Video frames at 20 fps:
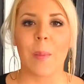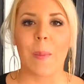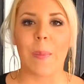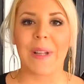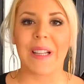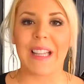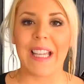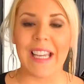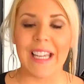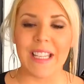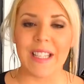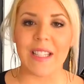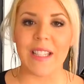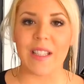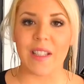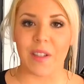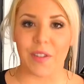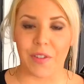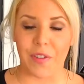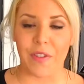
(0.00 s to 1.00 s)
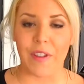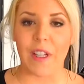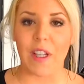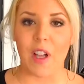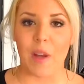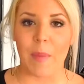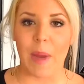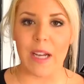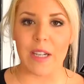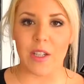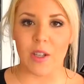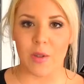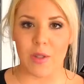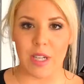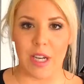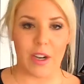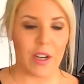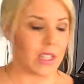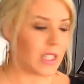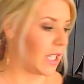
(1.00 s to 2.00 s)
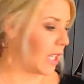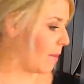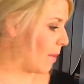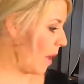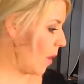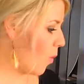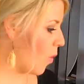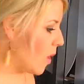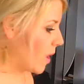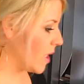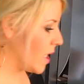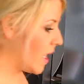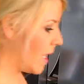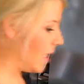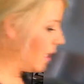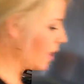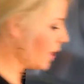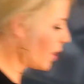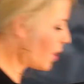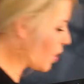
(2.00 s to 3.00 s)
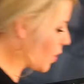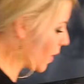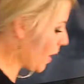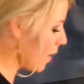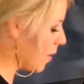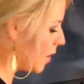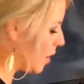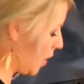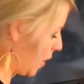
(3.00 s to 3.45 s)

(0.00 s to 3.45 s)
places to fill on my doTERRA team. I want to illustrate